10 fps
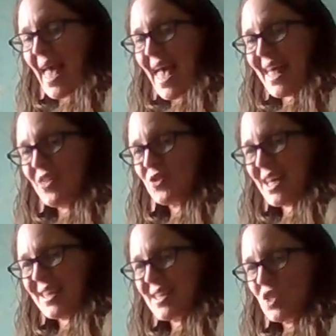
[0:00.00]
and there's
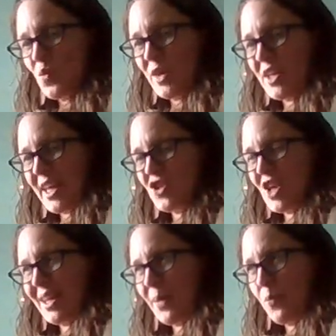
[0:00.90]
like this, you want to like
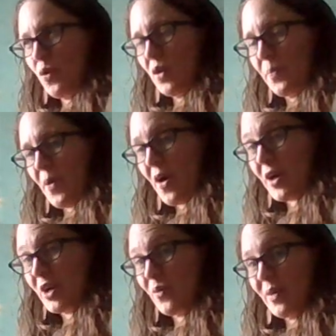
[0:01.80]
gently pull
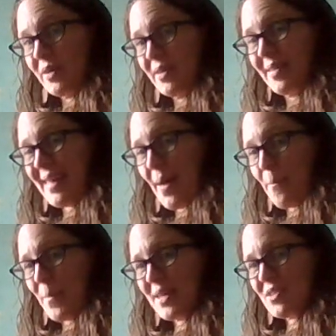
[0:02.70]
apart that
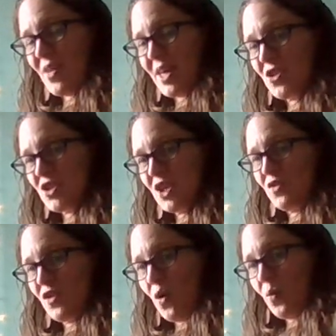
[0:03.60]
muscle energy.
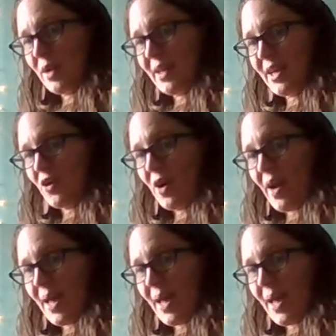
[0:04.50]
You don't want to let your